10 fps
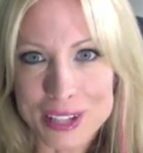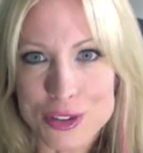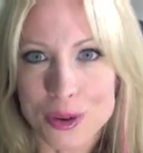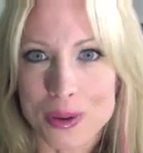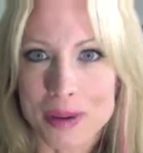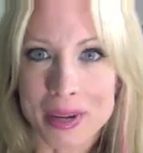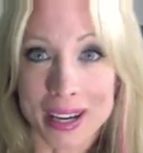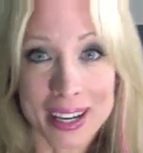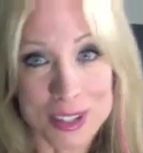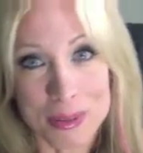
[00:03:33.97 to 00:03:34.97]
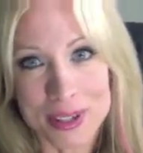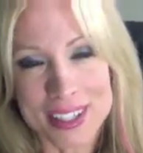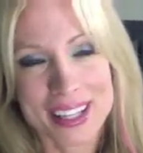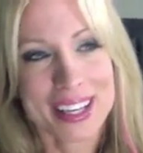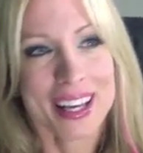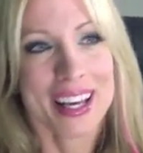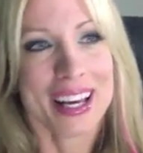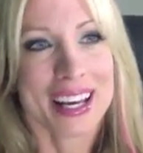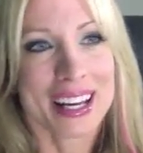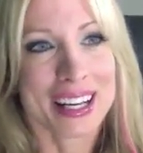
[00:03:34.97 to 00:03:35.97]
So I'm not an expert,
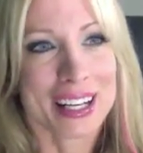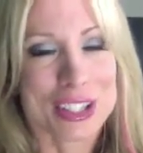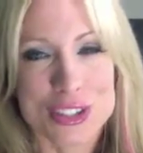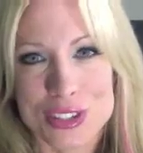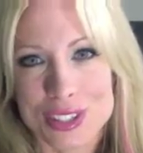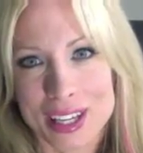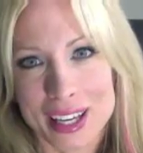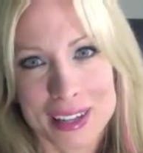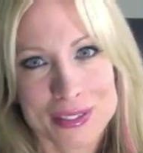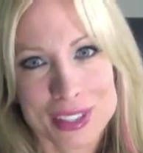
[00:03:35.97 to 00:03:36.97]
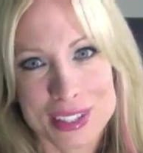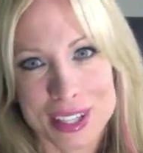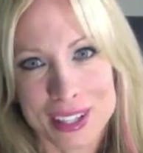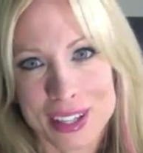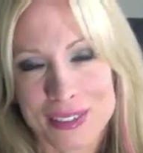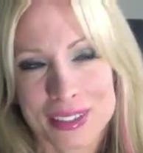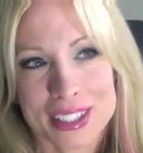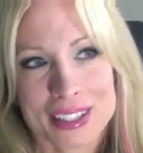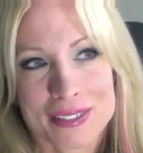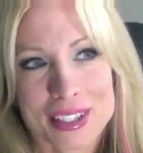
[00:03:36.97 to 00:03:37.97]
and I've just done a lot of
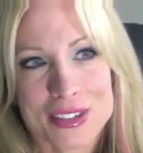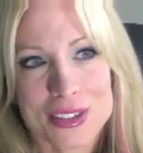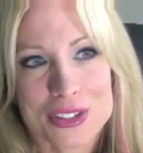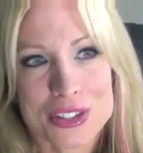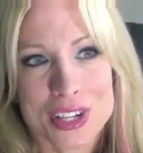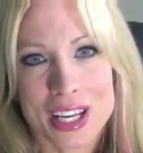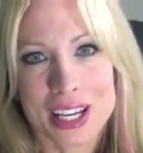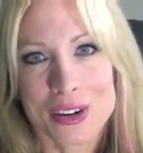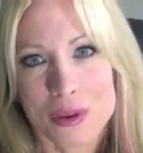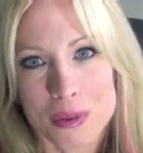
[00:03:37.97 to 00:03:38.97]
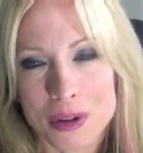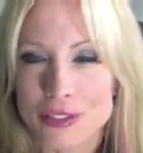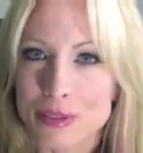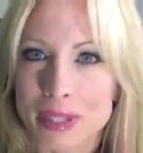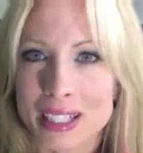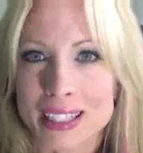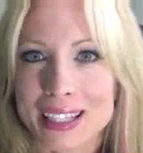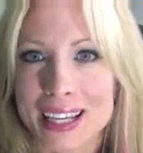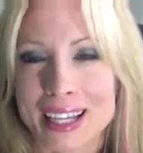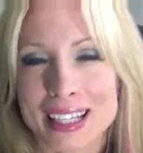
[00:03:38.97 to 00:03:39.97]
reading and research, and I know what works for me,
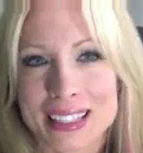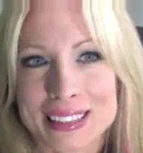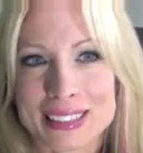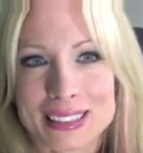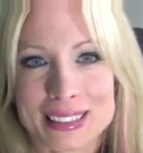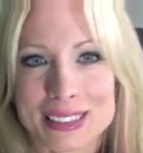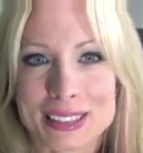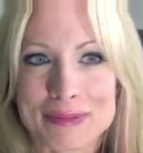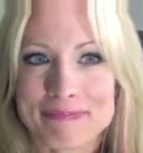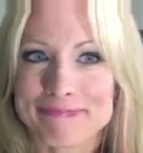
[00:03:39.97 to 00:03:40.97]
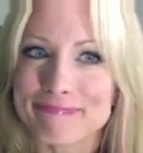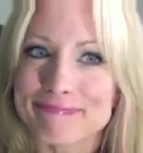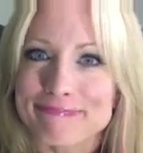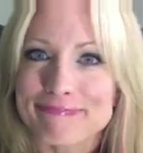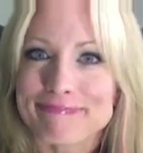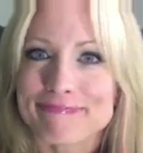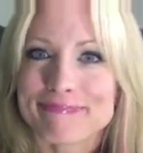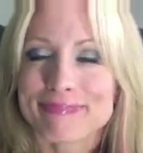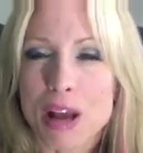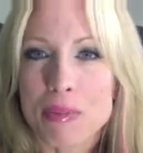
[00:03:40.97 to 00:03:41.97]
and
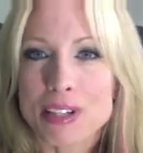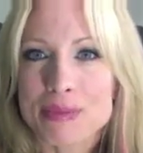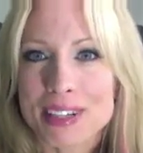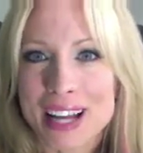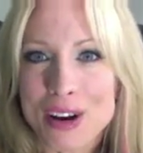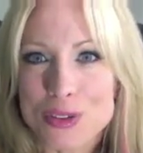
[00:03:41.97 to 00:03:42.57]
that brings me to now.